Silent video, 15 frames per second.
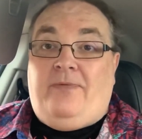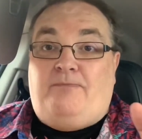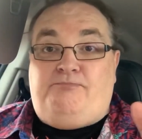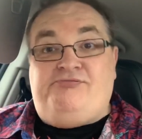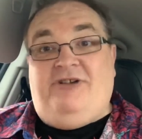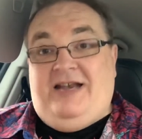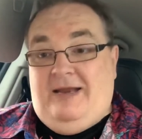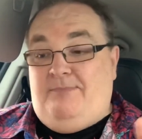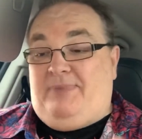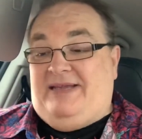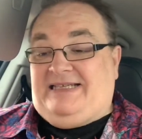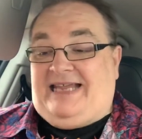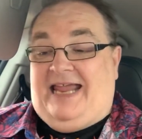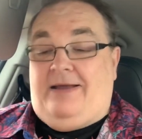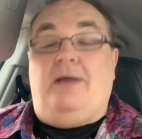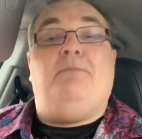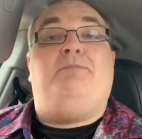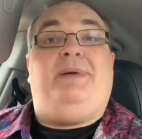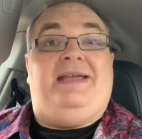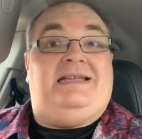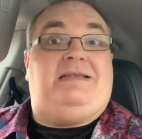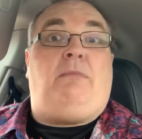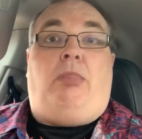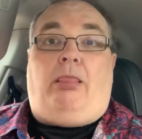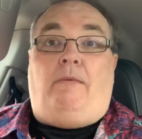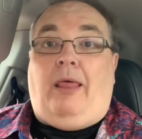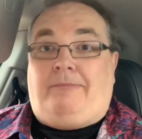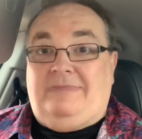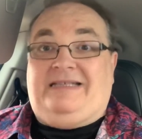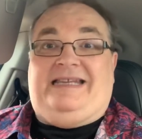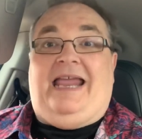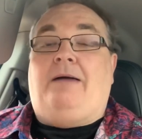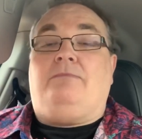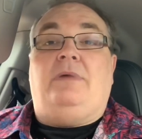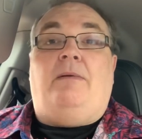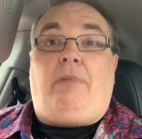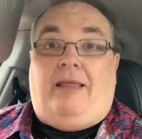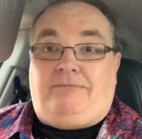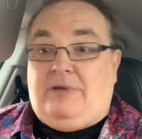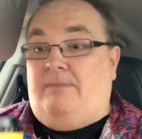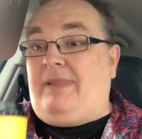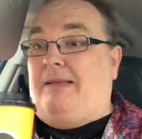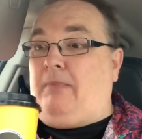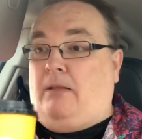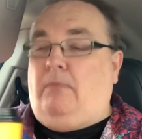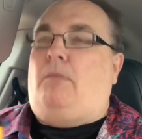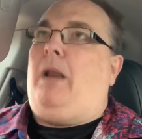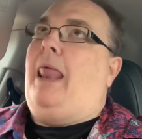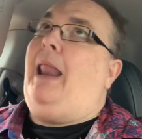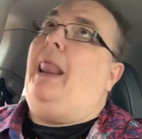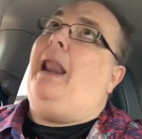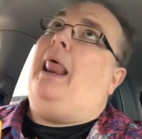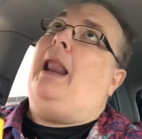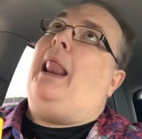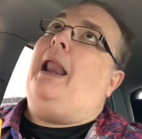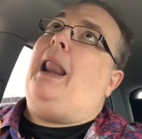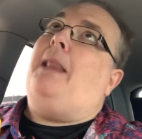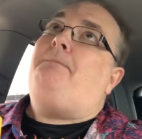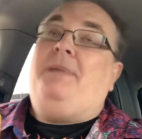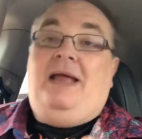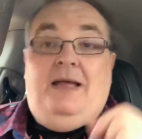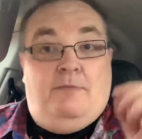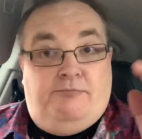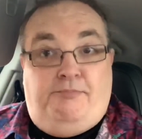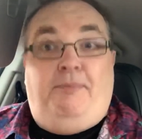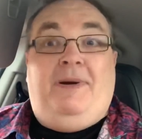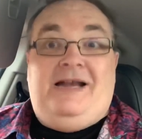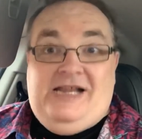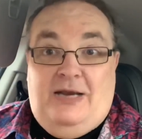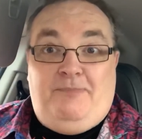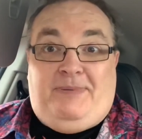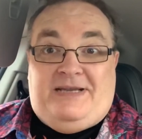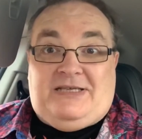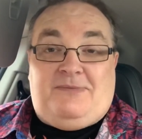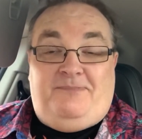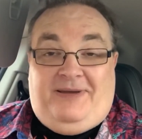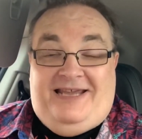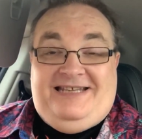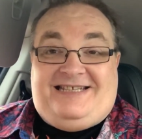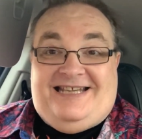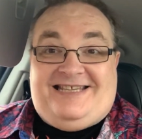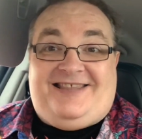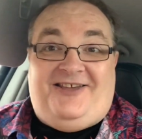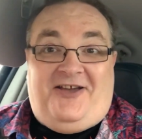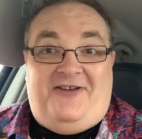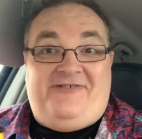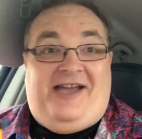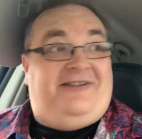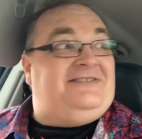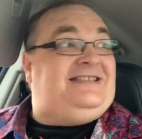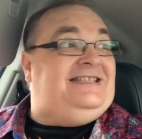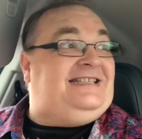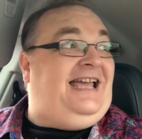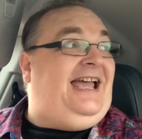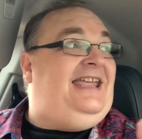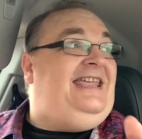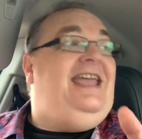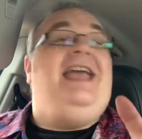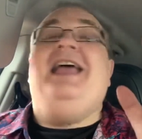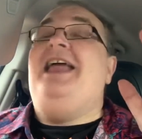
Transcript: Brilliant bits out and bits. Brilliant bits and pieces that are out today.